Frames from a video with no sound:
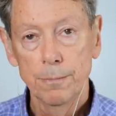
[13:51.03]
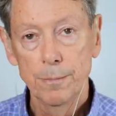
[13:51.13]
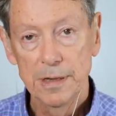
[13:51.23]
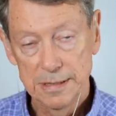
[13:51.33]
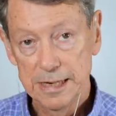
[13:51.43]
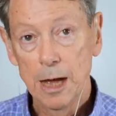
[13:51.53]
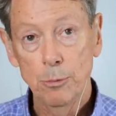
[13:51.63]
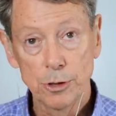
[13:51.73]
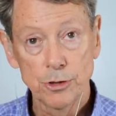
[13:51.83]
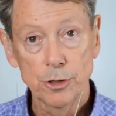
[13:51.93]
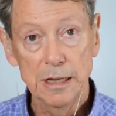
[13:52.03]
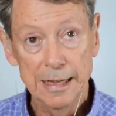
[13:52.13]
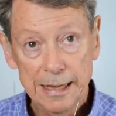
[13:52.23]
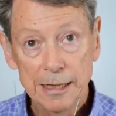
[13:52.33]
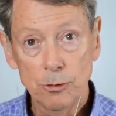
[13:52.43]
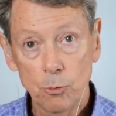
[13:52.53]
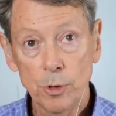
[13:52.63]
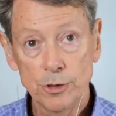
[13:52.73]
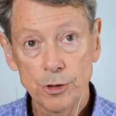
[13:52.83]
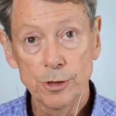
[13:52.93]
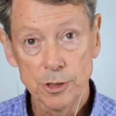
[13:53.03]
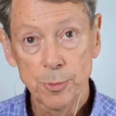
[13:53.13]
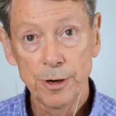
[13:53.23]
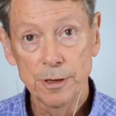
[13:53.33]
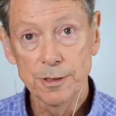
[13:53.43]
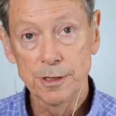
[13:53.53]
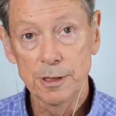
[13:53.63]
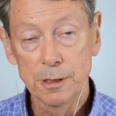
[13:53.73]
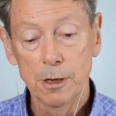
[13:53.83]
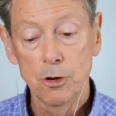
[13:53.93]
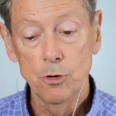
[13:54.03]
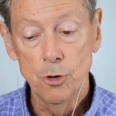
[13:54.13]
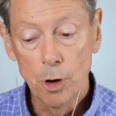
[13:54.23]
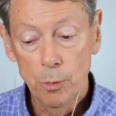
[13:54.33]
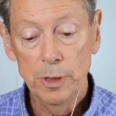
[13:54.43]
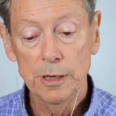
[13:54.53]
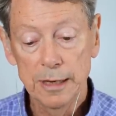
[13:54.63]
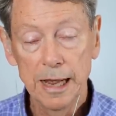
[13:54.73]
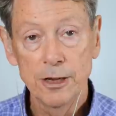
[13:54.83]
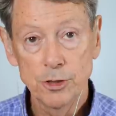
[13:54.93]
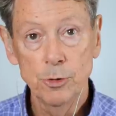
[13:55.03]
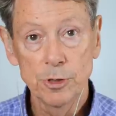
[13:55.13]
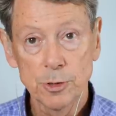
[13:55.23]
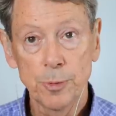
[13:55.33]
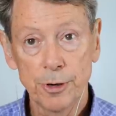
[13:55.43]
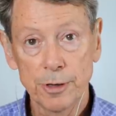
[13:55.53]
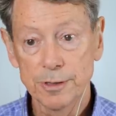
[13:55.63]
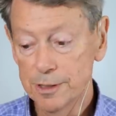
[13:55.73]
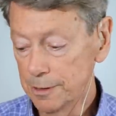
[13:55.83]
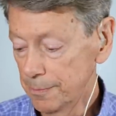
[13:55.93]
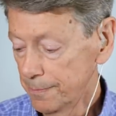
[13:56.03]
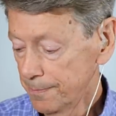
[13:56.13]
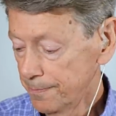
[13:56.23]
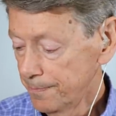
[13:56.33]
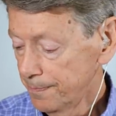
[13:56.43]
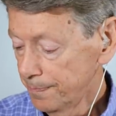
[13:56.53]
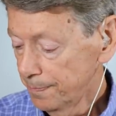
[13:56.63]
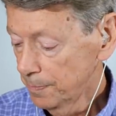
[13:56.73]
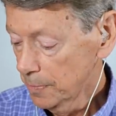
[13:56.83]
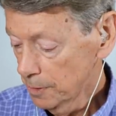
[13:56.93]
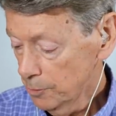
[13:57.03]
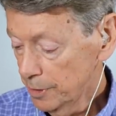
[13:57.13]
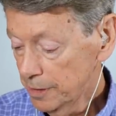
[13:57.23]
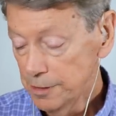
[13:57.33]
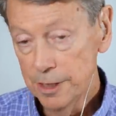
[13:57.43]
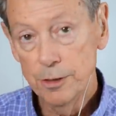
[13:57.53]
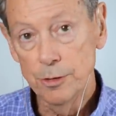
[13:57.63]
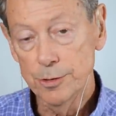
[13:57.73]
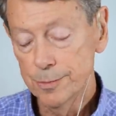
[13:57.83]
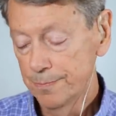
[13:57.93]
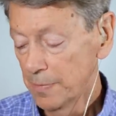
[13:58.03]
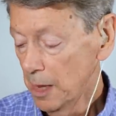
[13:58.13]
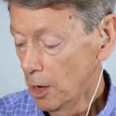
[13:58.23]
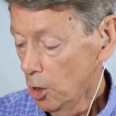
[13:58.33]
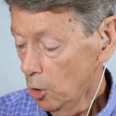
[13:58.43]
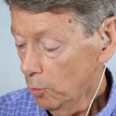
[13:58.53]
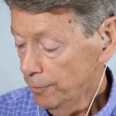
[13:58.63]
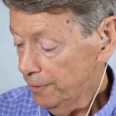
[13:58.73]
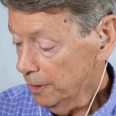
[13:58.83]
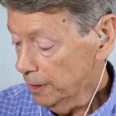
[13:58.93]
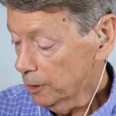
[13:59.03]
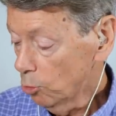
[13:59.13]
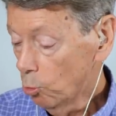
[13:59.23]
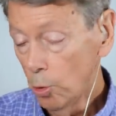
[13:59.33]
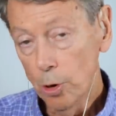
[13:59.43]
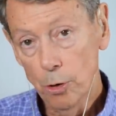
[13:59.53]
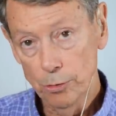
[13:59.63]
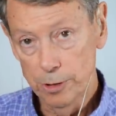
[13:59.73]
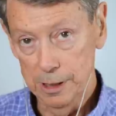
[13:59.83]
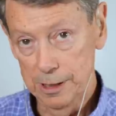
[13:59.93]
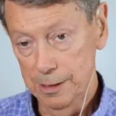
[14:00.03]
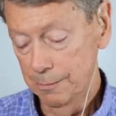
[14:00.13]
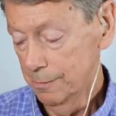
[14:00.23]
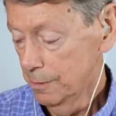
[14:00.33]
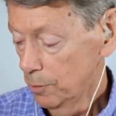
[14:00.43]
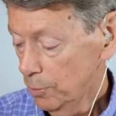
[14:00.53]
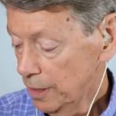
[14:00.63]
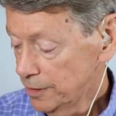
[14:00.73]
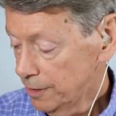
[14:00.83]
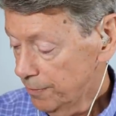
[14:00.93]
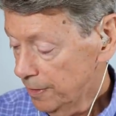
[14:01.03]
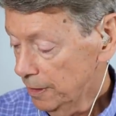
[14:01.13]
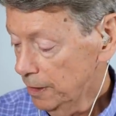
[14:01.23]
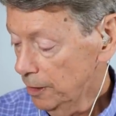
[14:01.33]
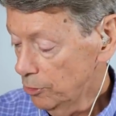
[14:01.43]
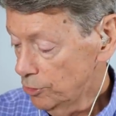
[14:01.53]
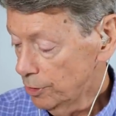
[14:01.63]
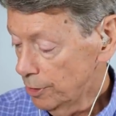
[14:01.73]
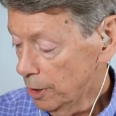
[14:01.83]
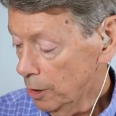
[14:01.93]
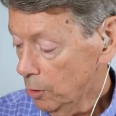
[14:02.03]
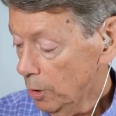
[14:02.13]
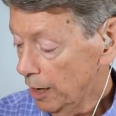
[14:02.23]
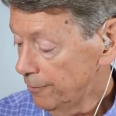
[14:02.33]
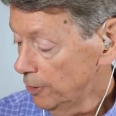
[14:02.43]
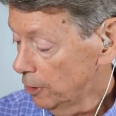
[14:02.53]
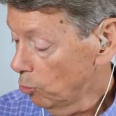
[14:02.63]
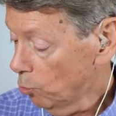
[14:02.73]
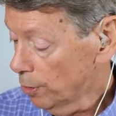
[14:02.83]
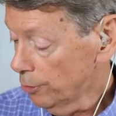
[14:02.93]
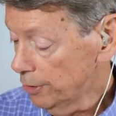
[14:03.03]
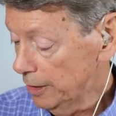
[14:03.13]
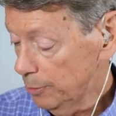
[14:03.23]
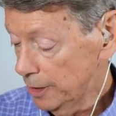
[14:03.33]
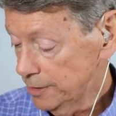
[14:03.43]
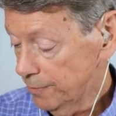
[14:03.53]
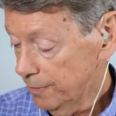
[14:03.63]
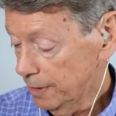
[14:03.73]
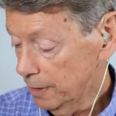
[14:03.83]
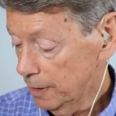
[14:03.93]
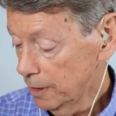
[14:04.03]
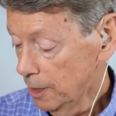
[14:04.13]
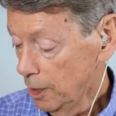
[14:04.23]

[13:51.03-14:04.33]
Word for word: Be established in what you're experiencing, knowing it as you experience it. So he continues When feeling a worldly, pleasant feeling, you should know I feel a worldly, pleasant feeling.